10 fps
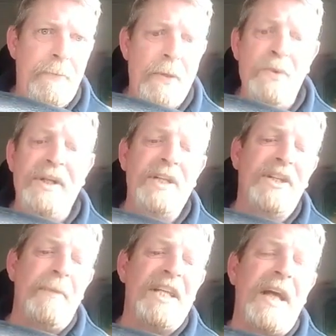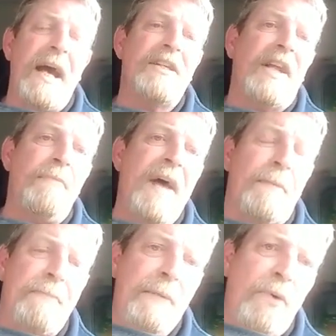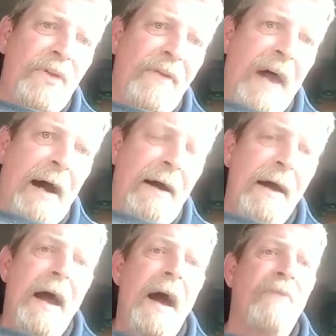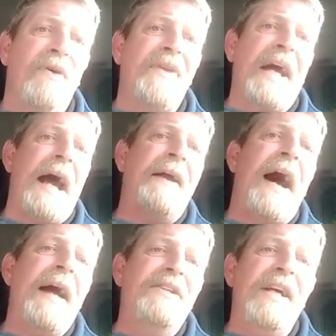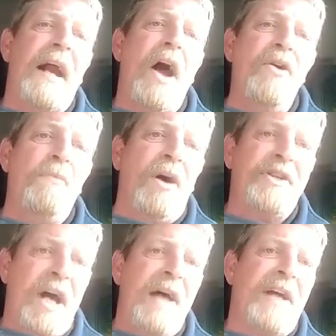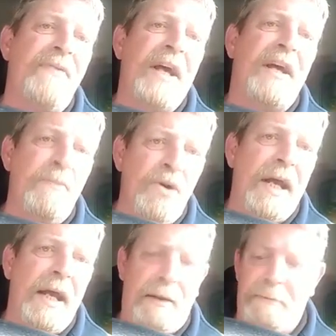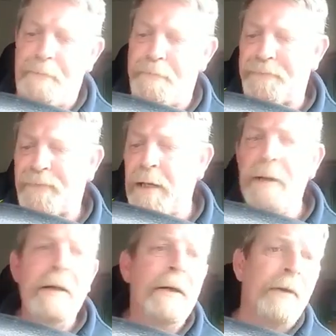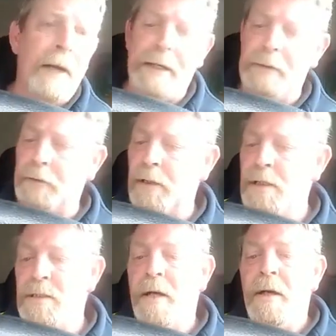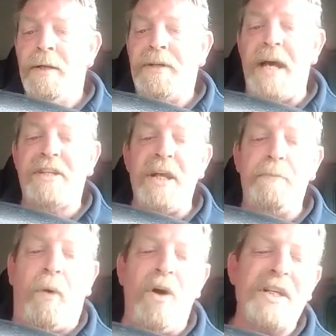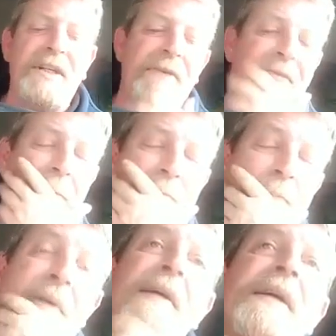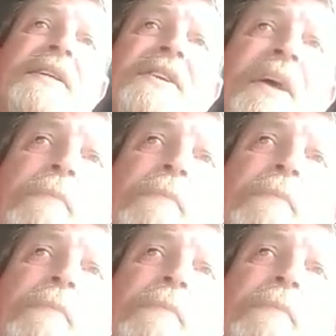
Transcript: We need to be testing more people than that if we're to get an idea of how much is in the community. Right. Tested positive since the